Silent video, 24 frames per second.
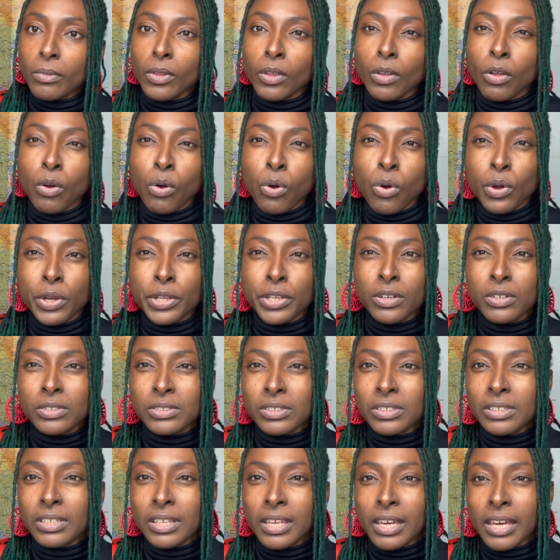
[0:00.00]
or it
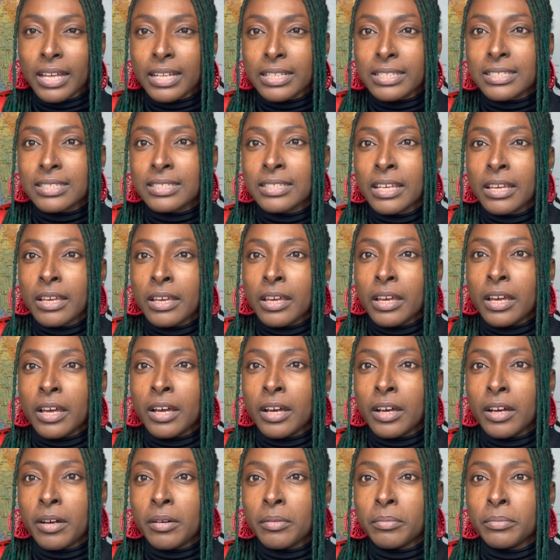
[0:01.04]
doesn't get
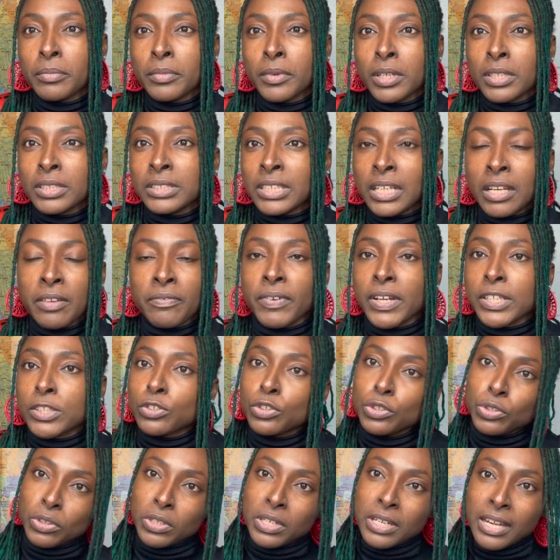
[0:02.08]
delivered to
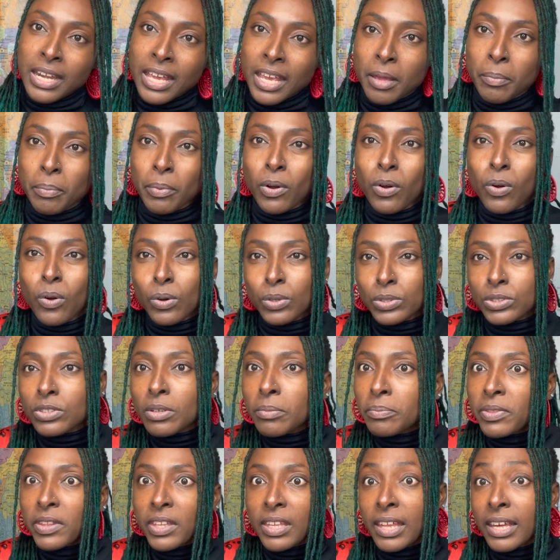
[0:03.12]
your neighbor or
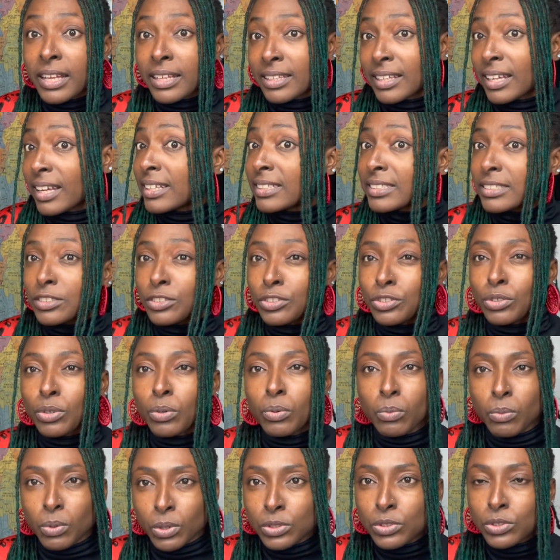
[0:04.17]
something like that. You don't
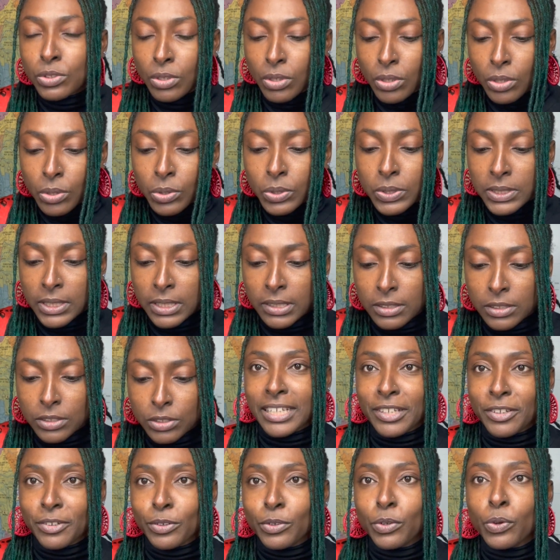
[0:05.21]
want to lose it. I
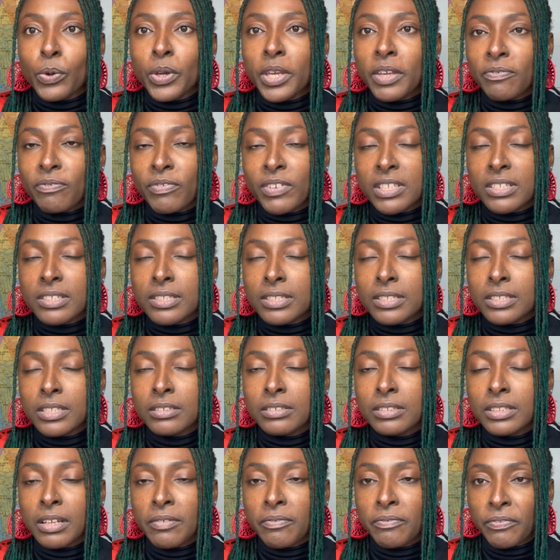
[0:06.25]
don't know if it's
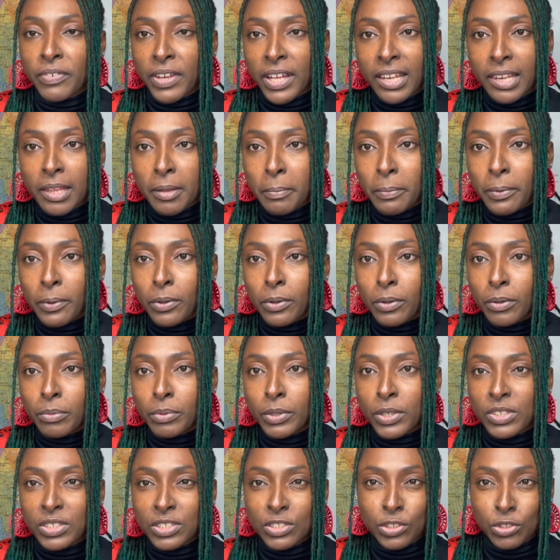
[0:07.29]
still available
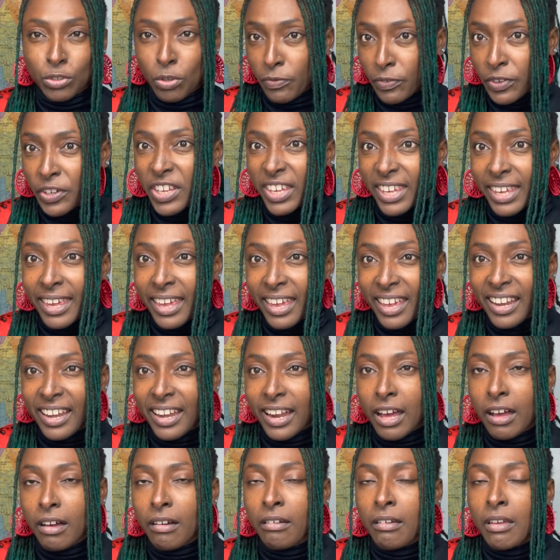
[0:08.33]
because it's over a year
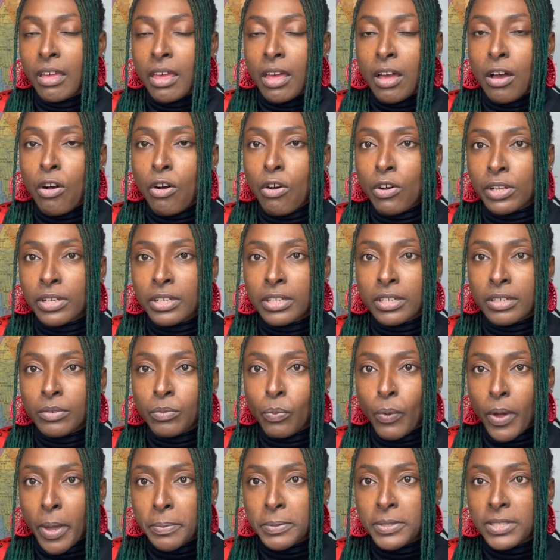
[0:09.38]
now on the
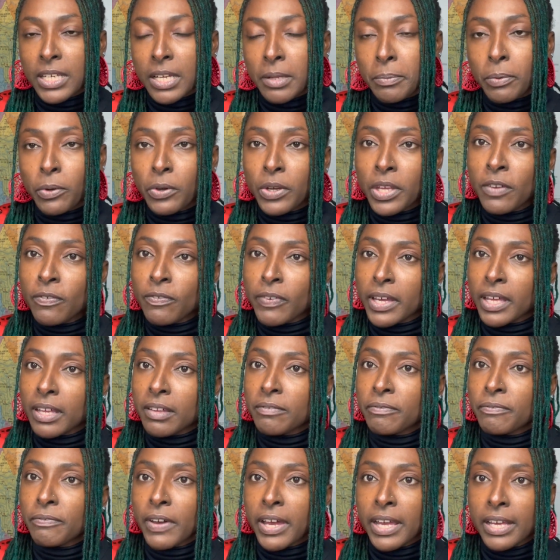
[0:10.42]
website, but if I can
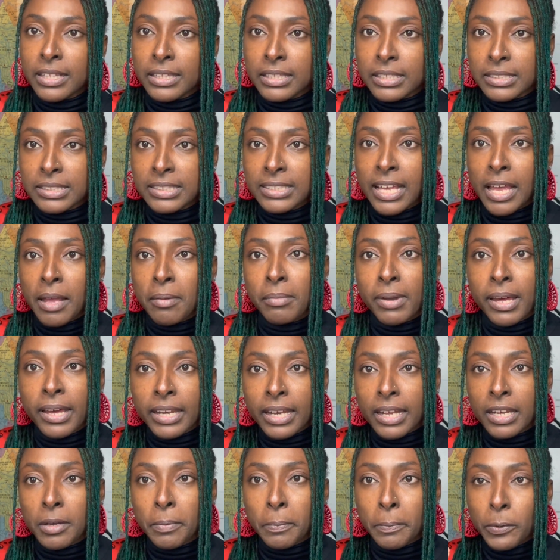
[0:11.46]
find the timeline
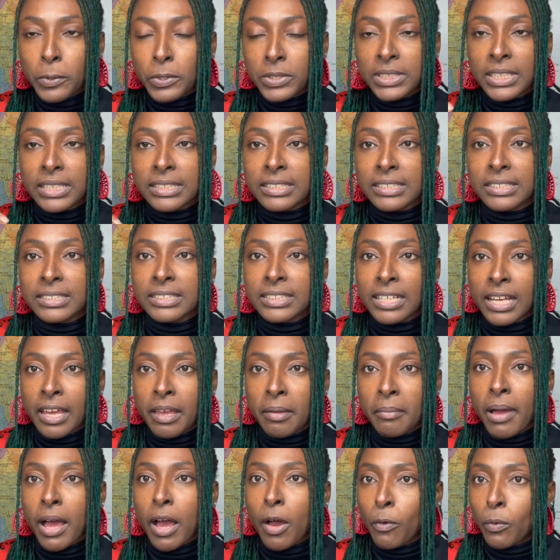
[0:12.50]
and the processing
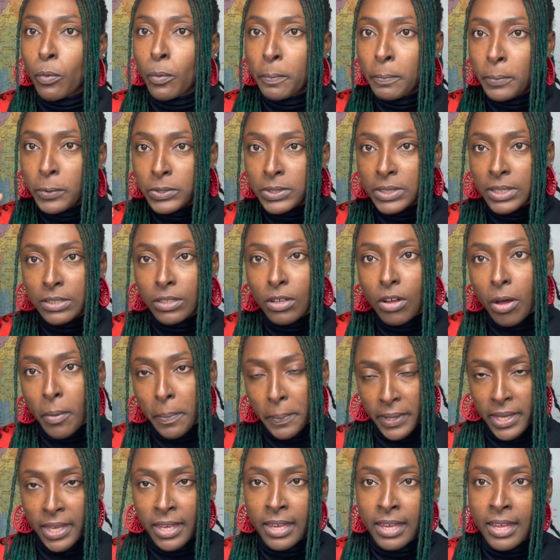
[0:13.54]
time, I will put it up
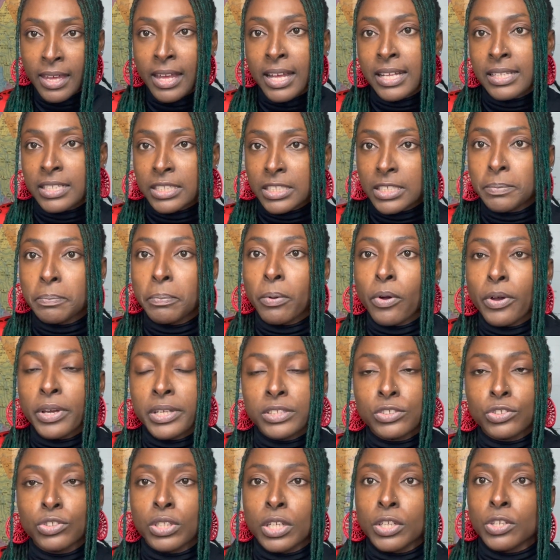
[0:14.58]
here at this point
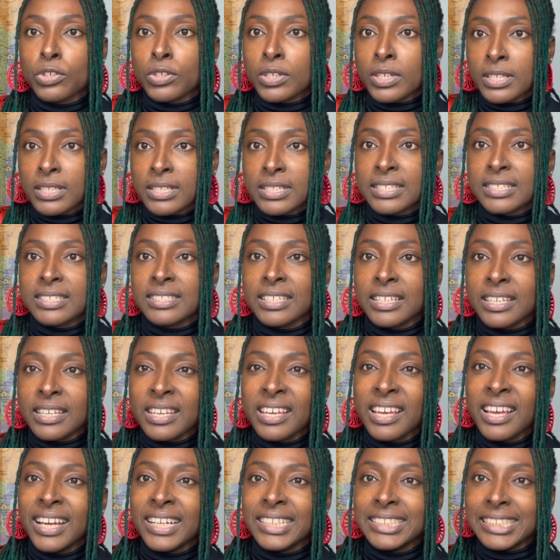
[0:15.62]
so that you can see
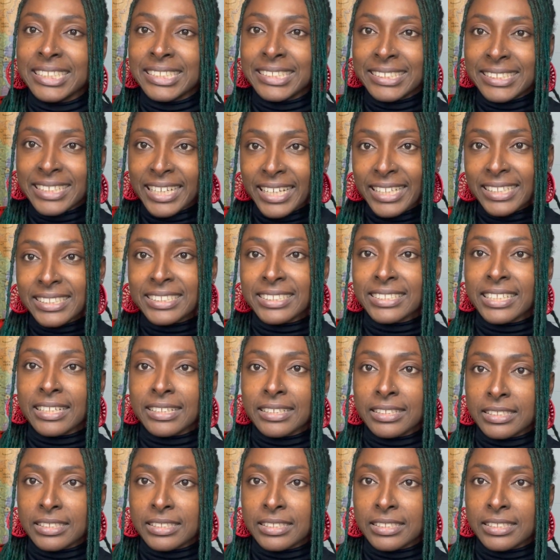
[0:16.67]
the dates and the